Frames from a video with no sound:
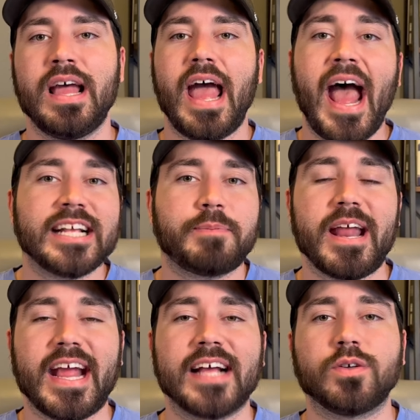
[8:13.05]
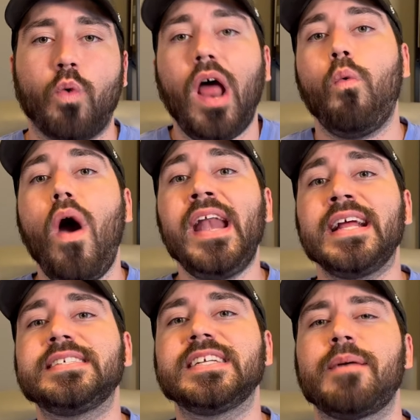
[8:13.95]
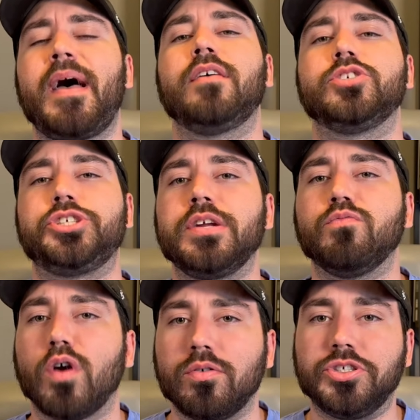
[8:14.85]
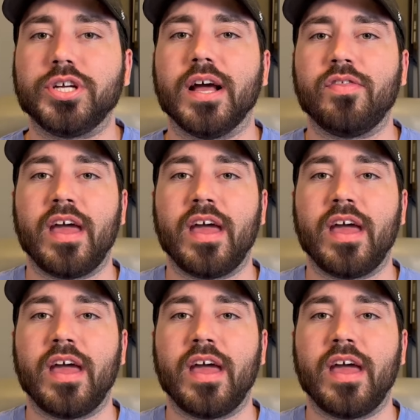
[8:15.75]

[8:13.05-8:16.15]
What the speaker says: Ask Patty Gasso, what is it about Jen Rocha